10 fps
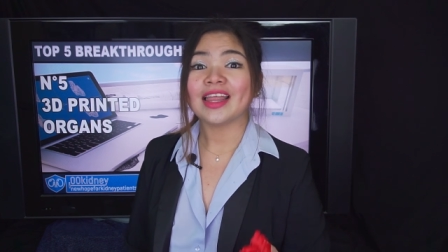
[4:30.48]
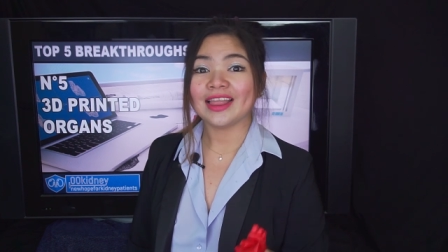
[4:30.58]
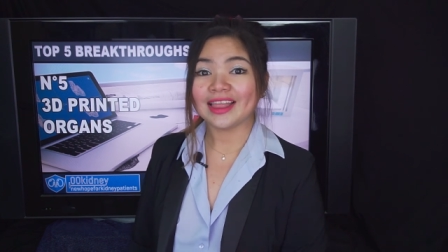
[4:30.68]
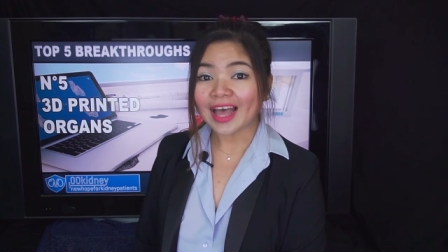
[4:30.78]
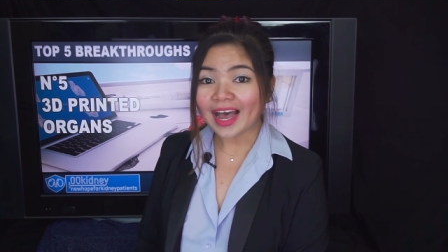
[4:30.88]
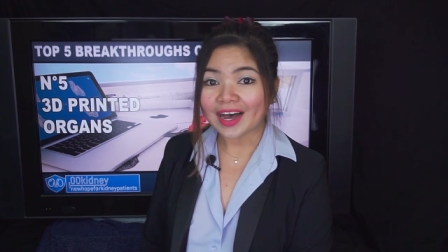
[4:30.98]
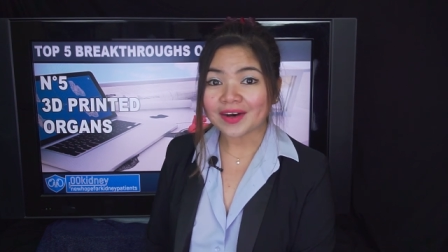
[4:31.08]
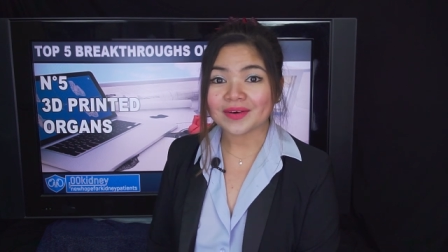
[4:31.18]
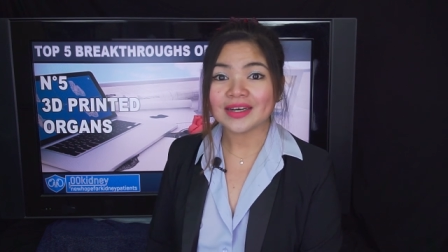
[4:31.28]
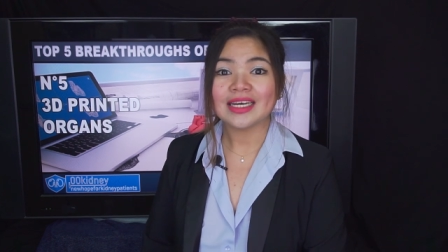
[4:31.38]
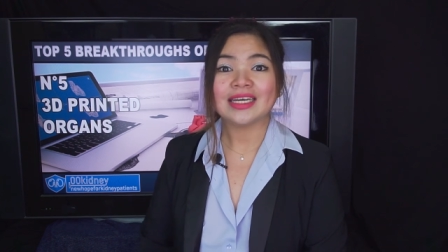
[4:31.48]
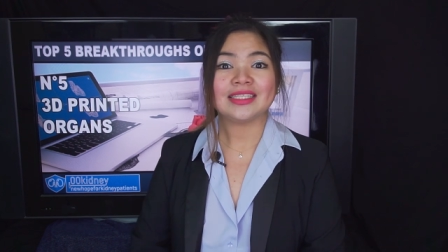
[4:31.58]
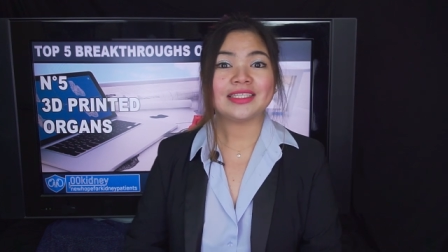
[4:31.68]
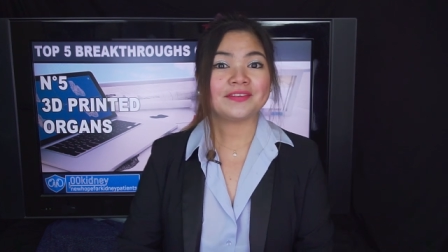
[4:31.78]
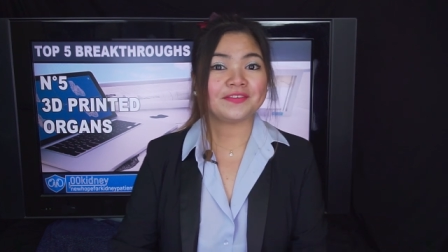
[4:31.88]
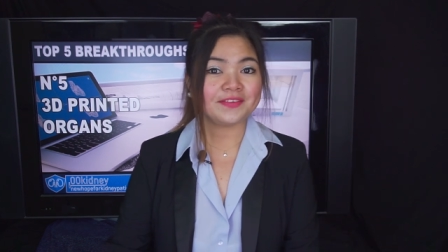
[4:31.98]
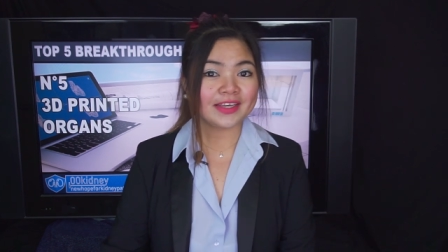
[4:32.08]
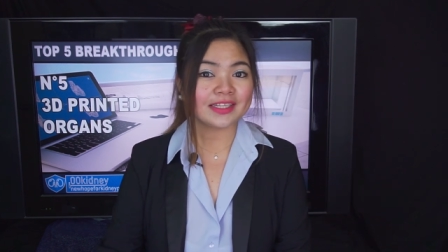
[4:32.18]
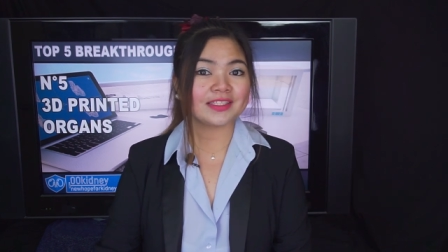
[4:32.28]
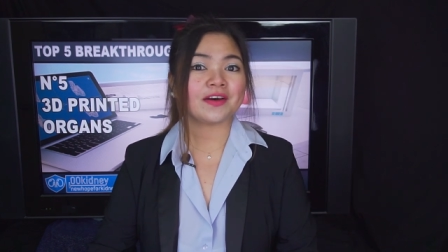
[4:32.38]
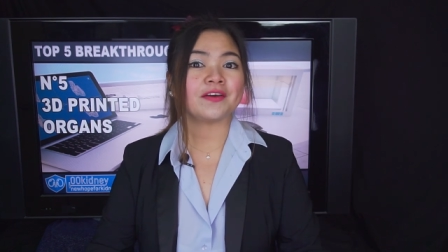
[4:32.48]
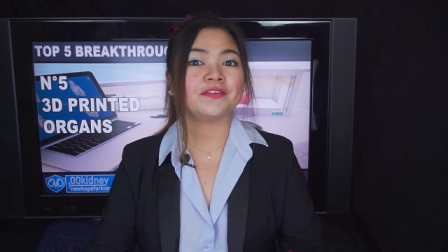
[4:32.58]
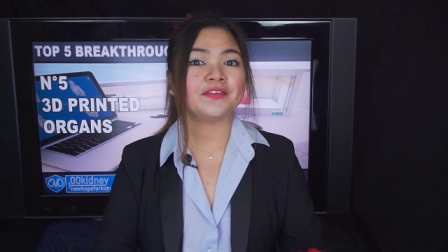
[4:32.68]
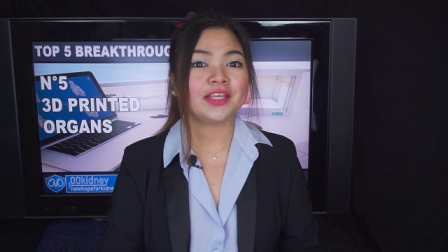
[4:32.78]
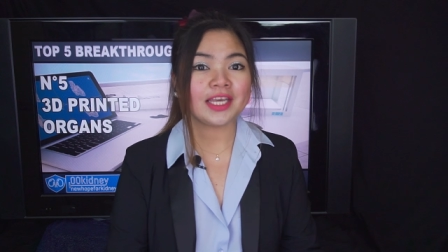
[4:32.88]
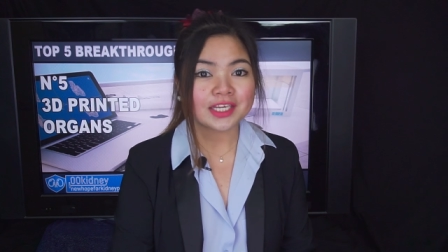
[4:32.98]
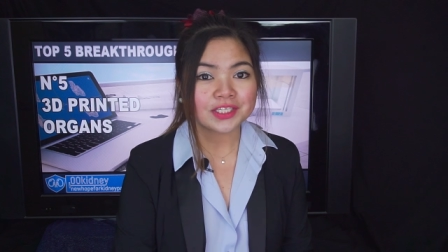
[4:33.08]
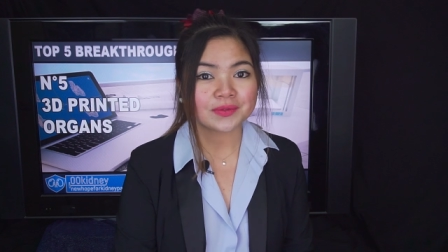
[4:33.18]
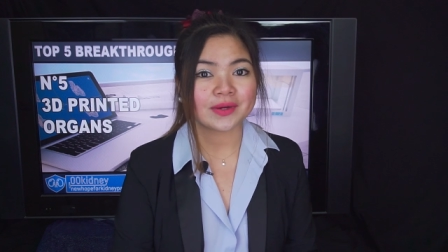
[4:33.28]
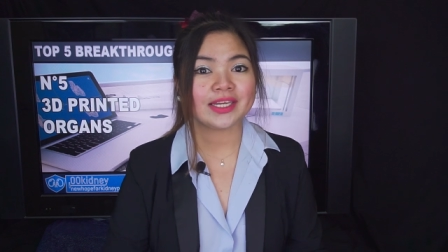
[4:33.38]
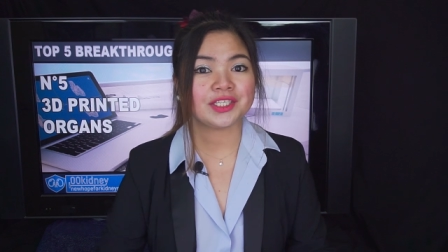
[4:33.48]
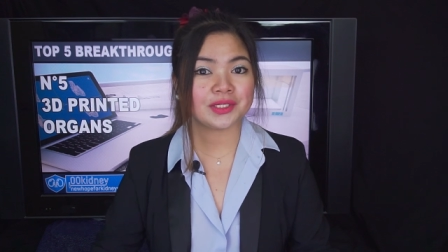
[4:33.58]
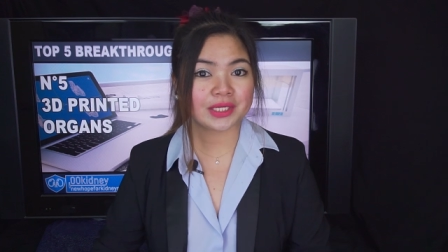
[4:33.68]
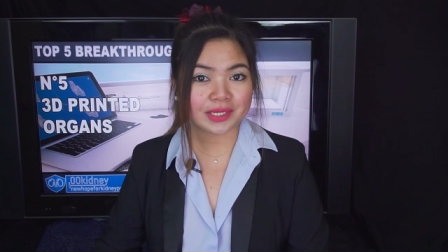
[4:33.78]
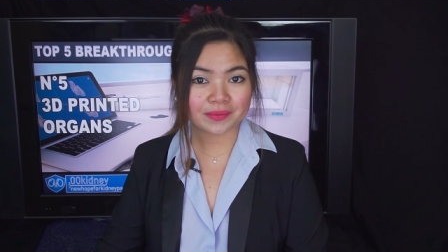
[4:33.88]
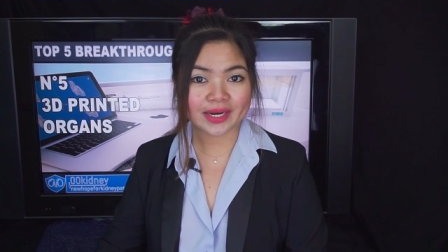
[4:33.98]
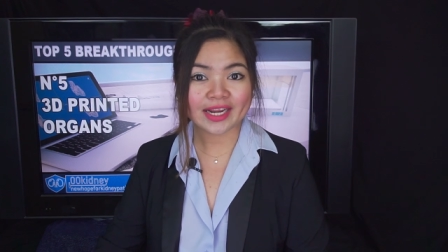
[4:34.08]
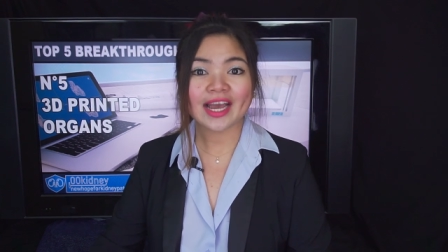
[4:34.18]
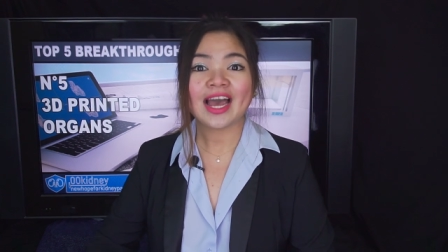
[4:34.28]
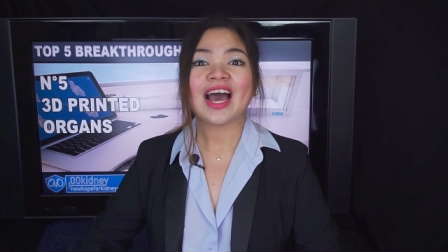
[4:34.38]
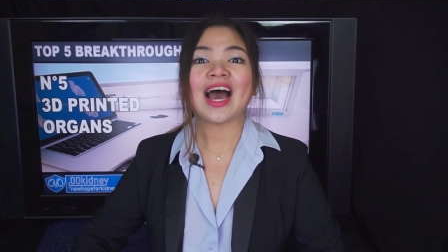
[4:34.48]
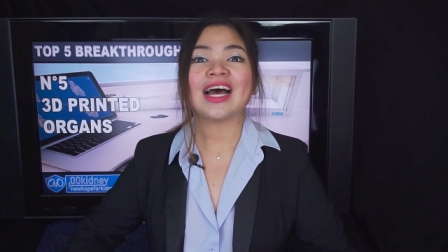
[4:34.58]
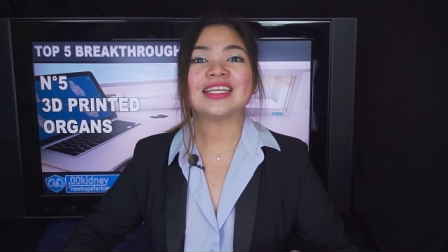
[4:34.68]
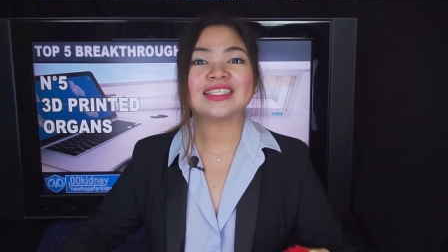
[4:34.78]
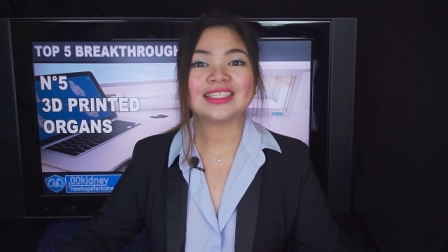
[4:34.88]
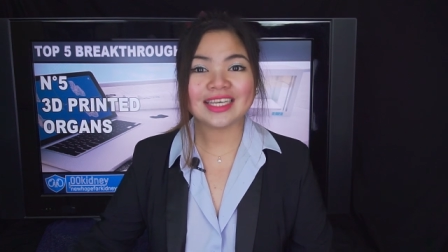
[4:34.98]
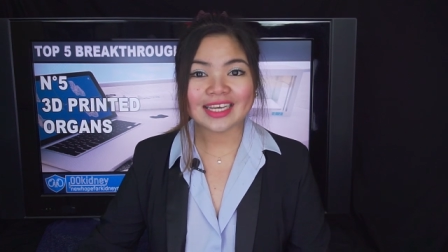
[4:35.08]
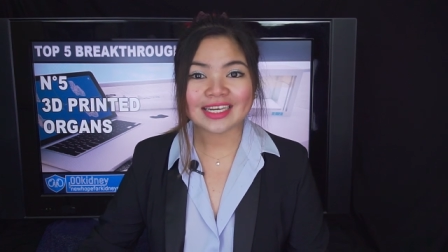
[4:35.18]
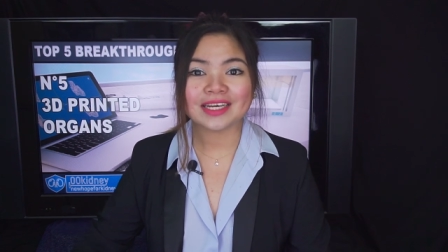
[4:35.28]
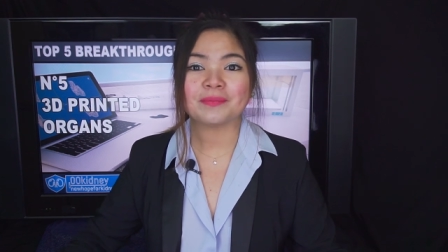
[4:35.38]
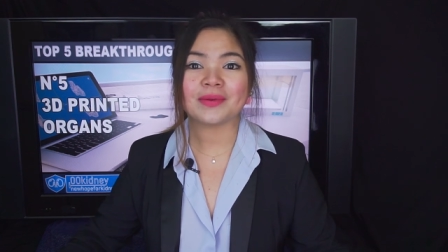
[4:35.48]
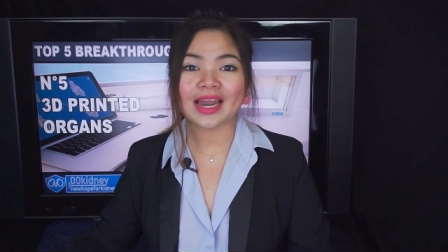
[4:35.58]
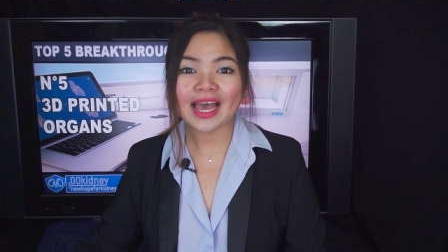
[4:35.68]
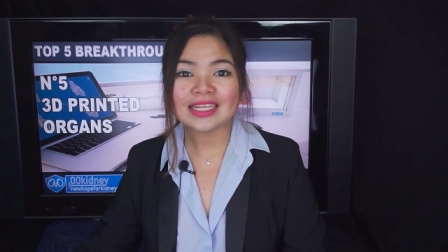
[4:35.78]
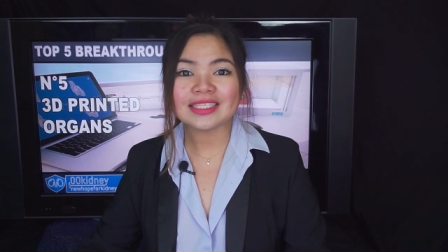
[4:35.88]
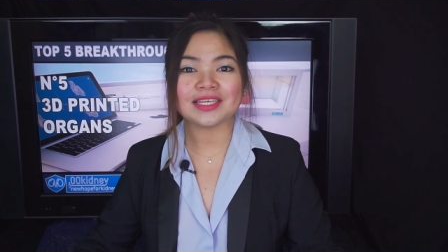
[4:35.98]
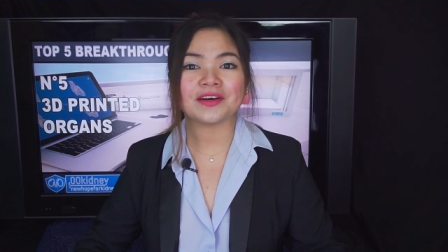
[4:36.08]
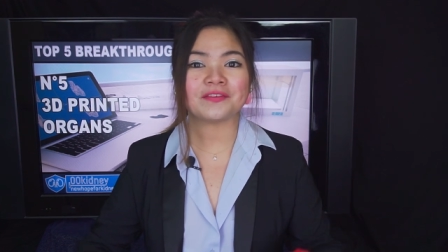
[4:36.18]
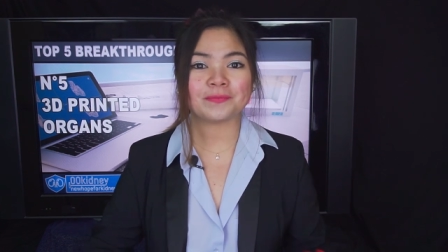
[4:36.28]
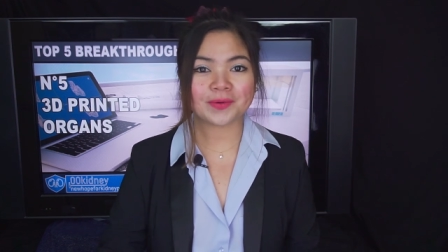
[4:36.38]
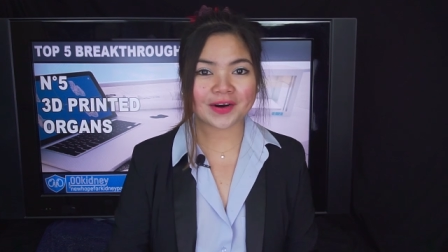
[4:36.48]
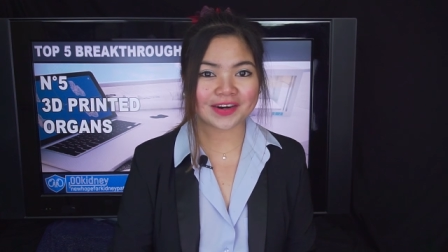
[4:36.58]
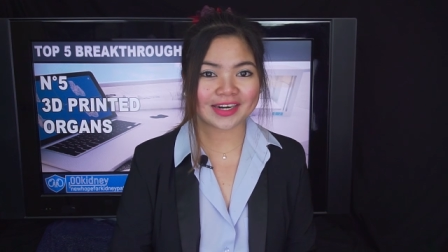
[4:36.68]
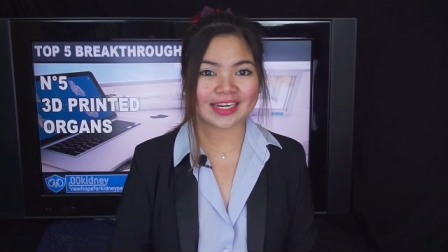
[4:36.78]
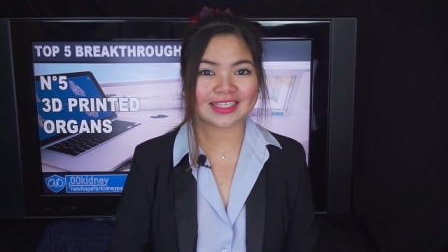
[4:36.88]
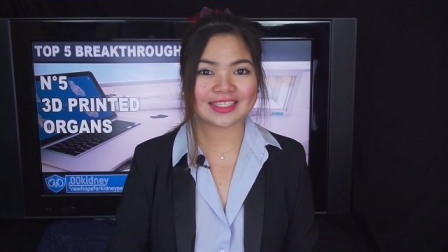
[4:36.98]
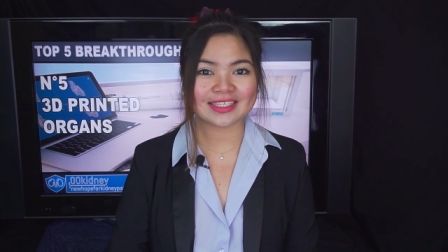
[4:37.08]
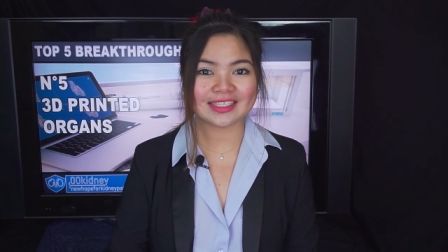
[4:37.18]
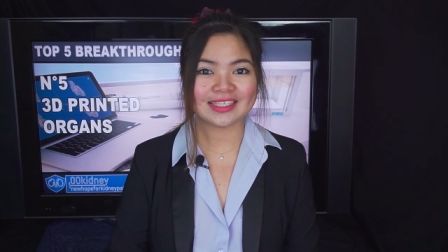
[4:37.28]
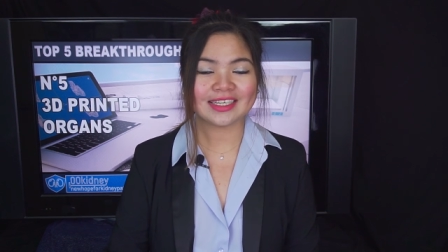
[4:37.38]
Now, the field of tissue engineering has seen plenty of progress